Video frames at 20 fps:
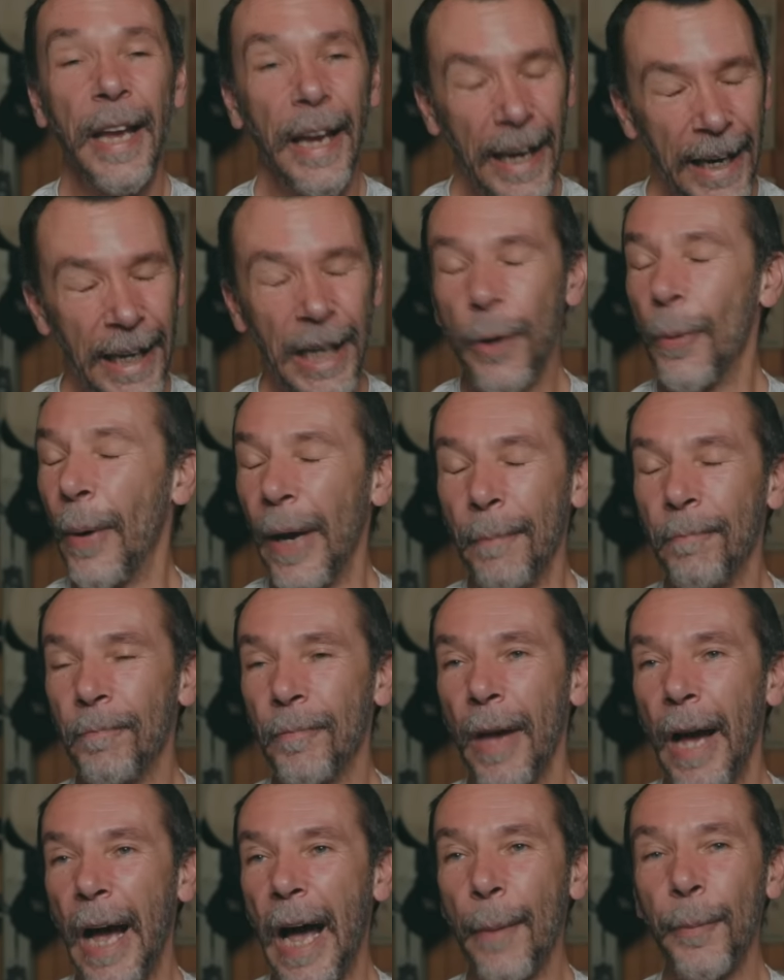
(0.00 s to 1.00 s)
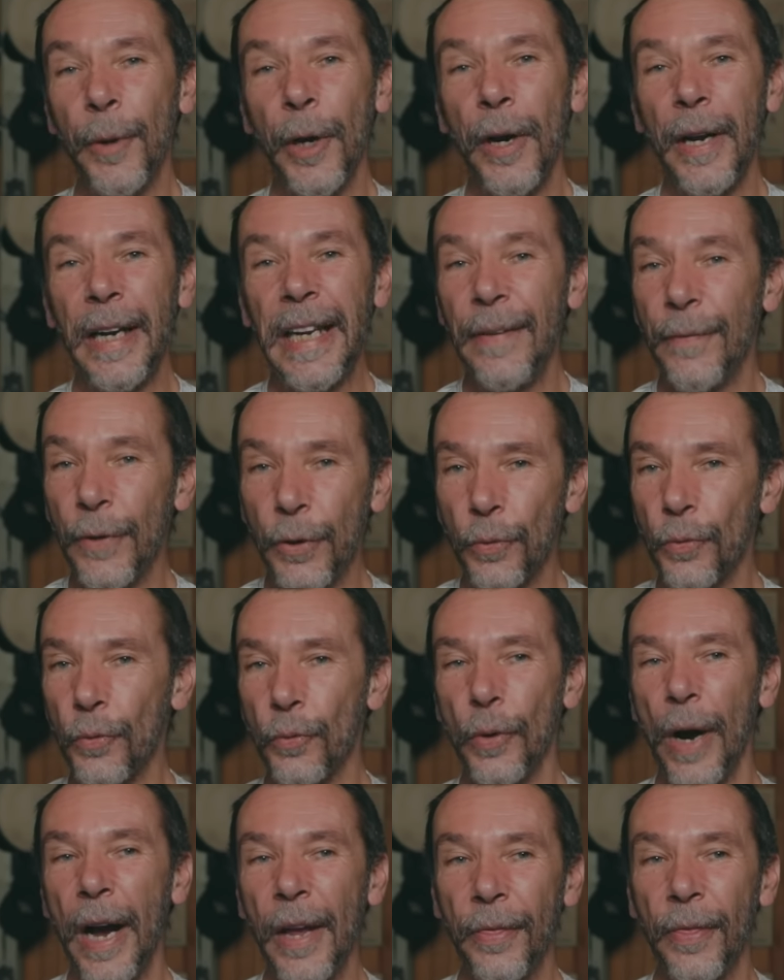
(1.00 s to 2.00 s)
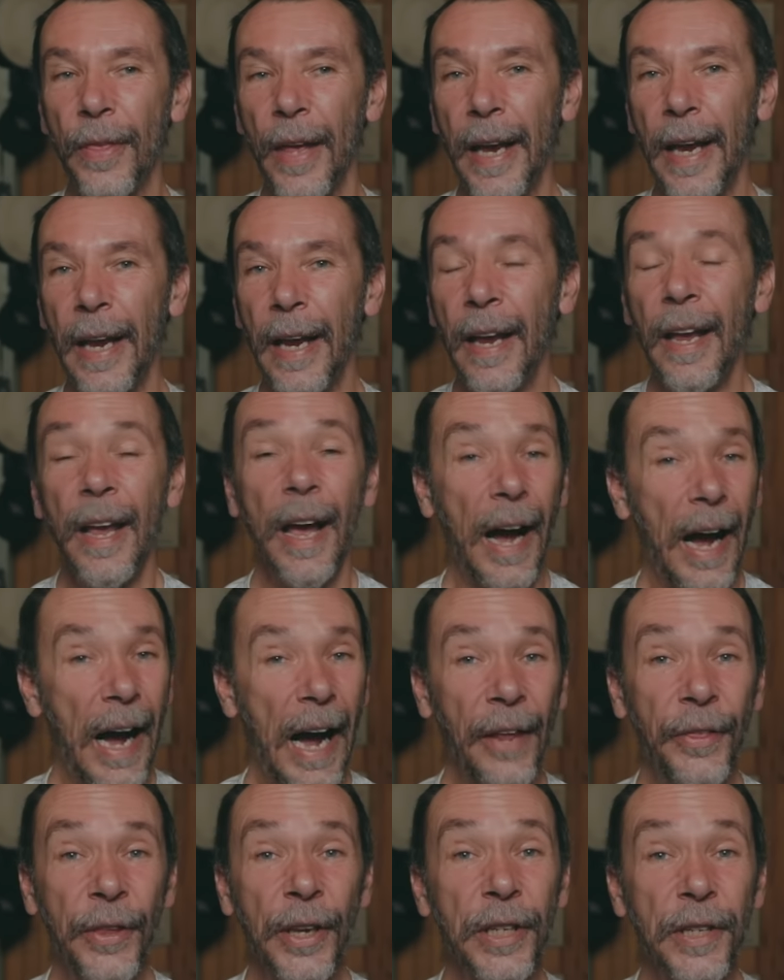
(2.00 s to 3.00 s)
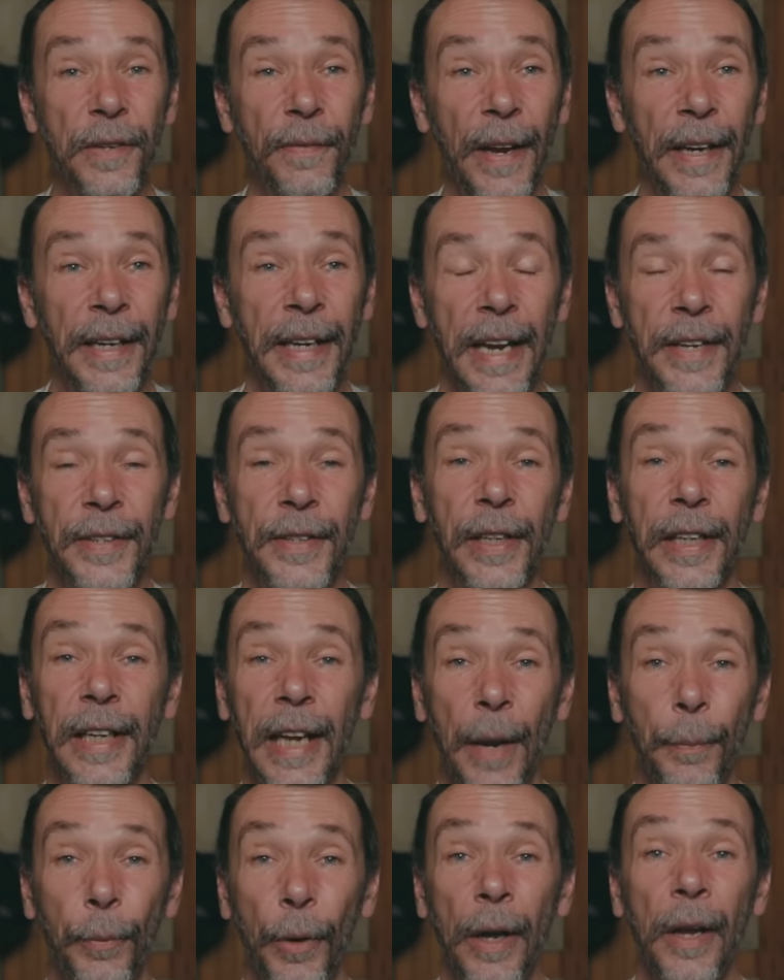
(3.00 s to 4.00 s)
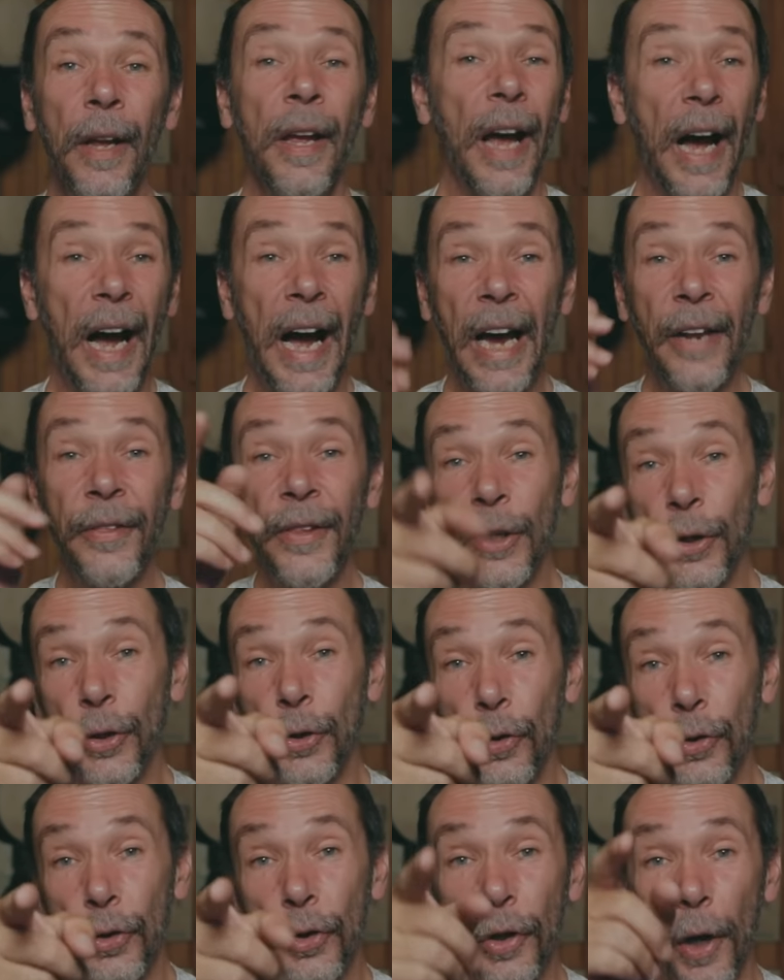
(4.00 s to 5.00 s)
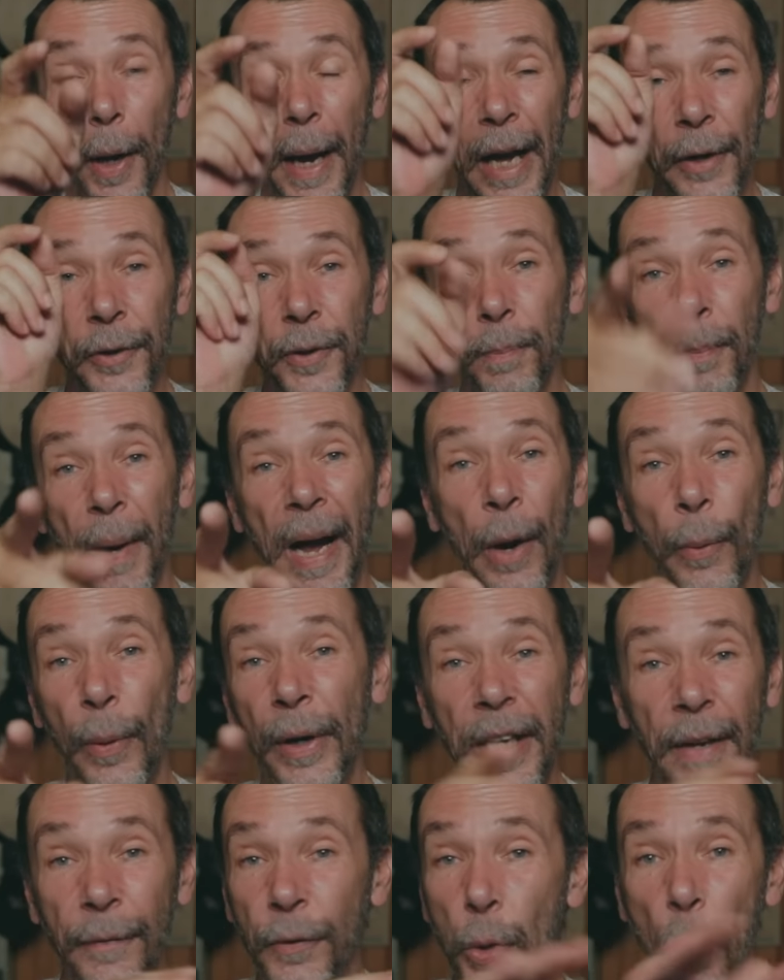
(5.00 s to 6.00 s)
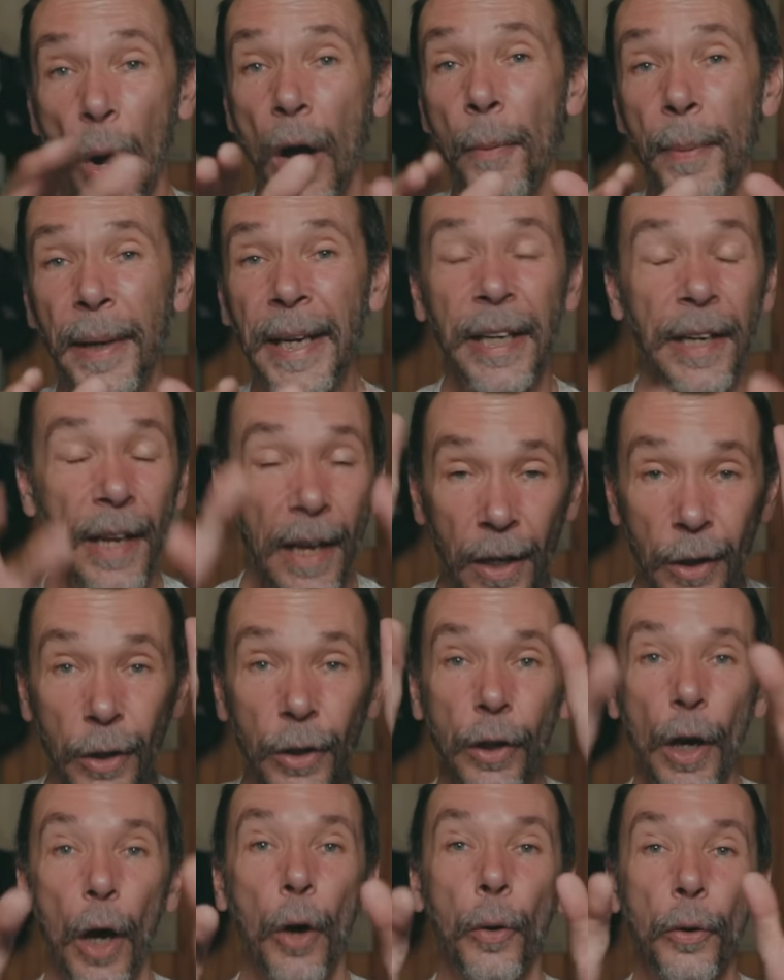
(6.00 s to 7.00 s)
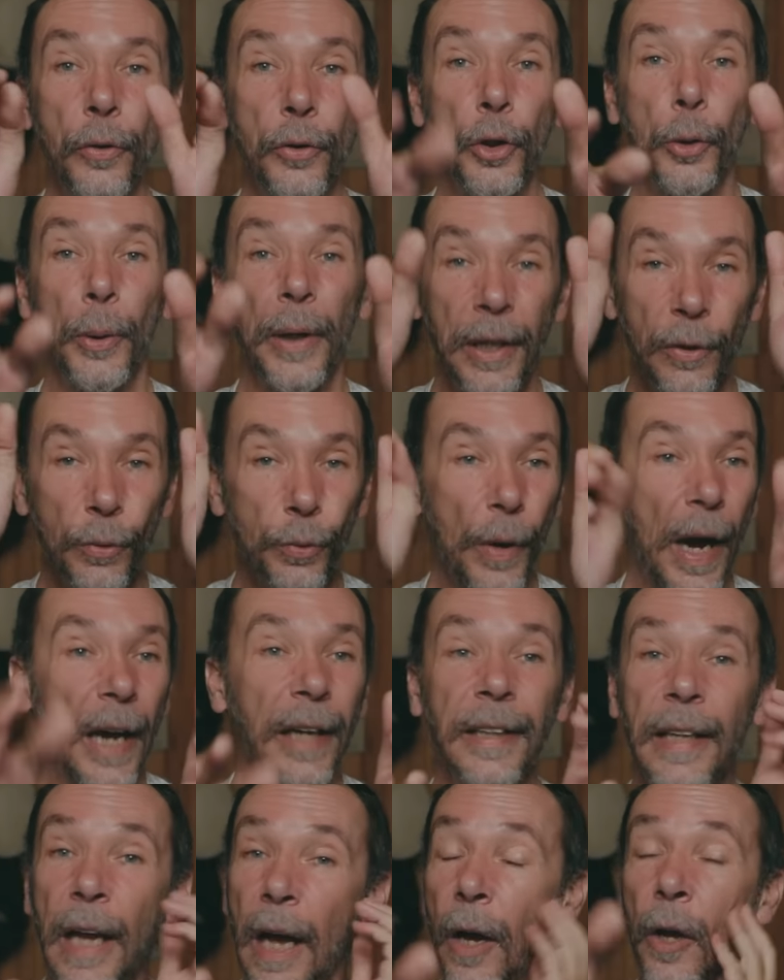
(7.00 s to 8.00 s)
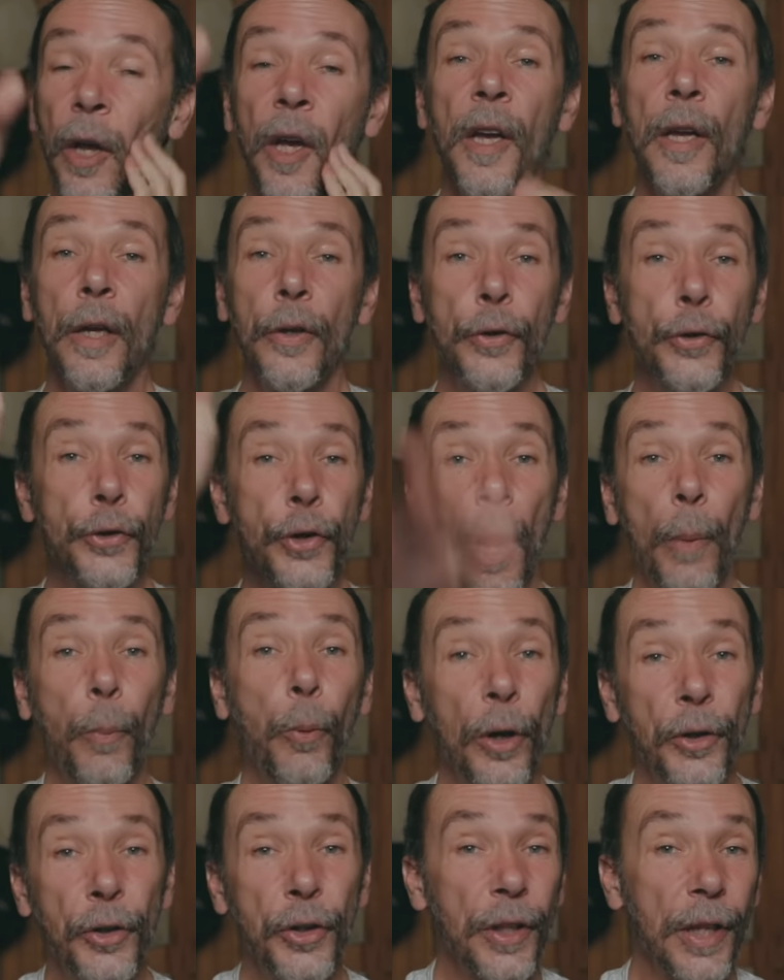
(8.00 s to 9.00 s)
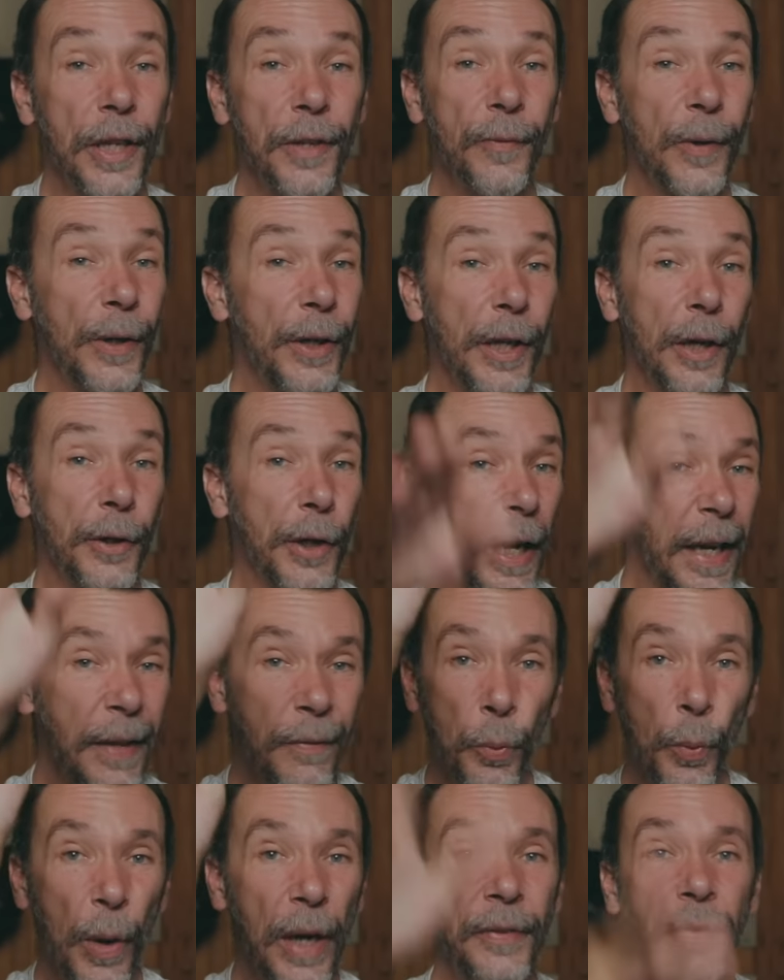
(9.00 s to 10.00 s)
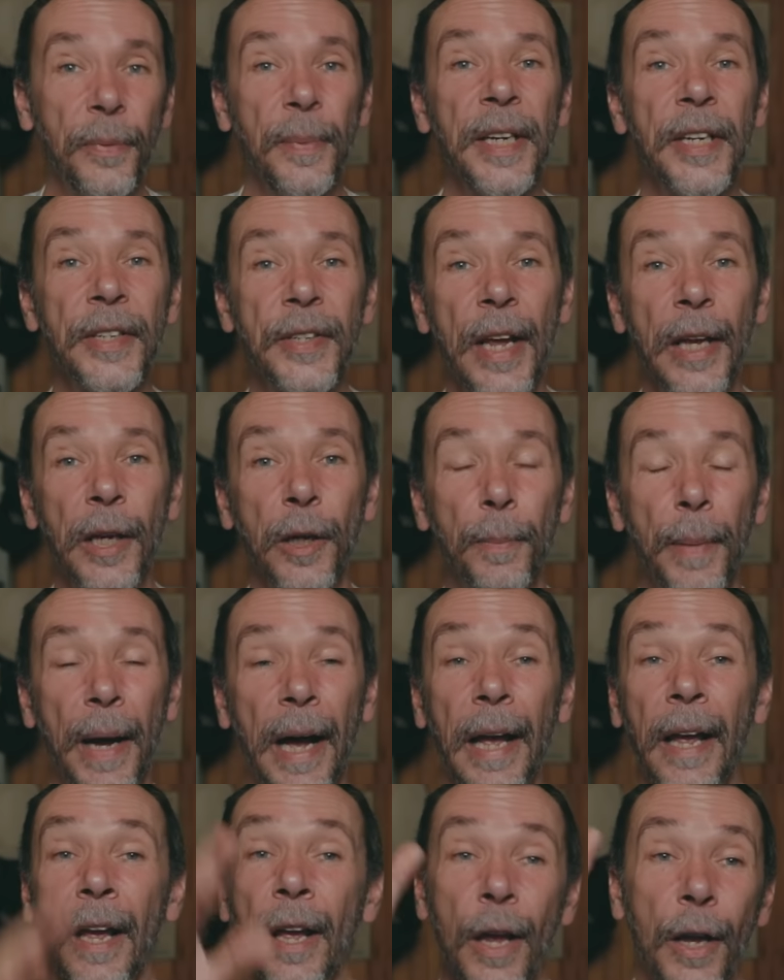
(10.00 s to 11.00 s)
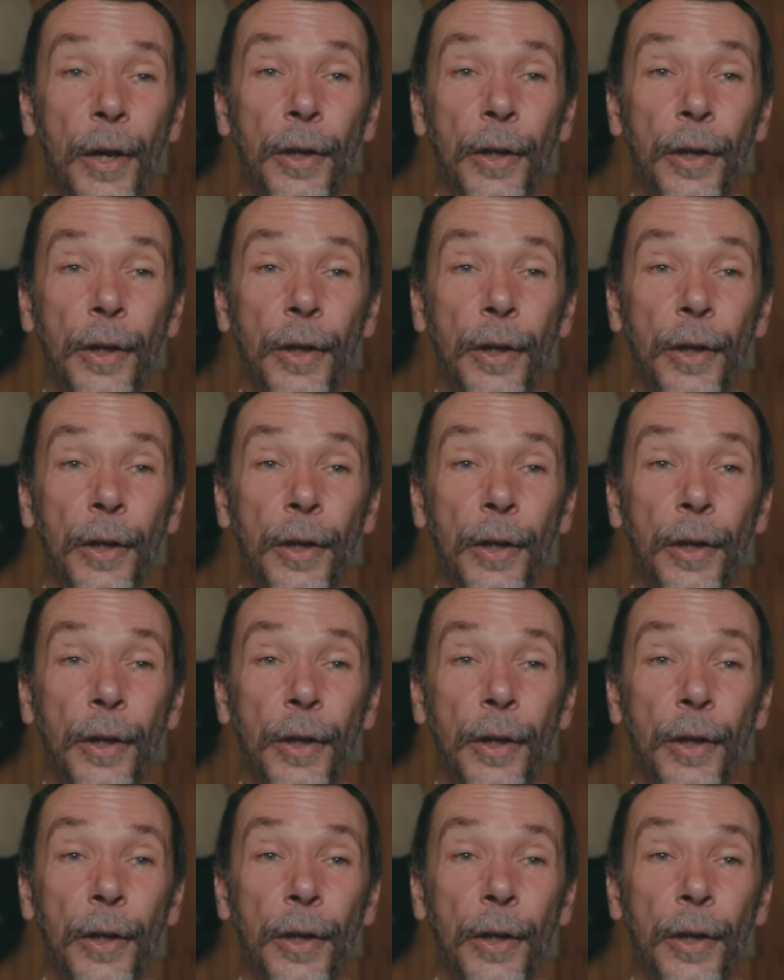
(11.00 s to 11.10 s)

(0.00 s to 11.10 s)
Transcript: Anyway, I'm going to leave it right there. I think it's a fantastic camera. I think you should go out and buy one. If you are a beginner, go do it right now. Stop watching this video. Don't even wait for me to say goodbye.